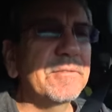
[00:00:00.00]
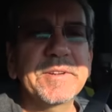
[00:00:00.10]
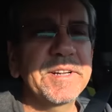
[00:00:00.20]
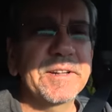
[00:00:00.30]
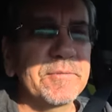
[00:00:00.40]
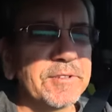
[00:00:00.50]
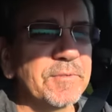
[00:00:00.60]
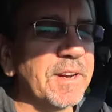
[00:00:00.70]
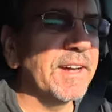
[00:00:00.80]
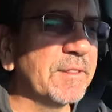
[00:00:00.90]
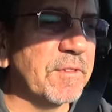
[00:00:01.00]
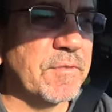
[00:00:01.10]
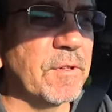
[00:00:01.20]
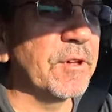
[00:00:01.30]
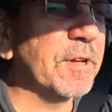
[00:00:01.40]
all we needed was one night with
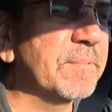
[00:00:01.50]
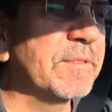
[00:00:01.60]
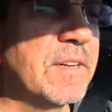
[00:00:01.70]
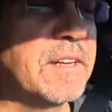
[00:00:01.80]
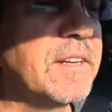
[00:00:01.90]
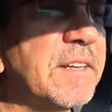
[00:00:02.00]
four hookups.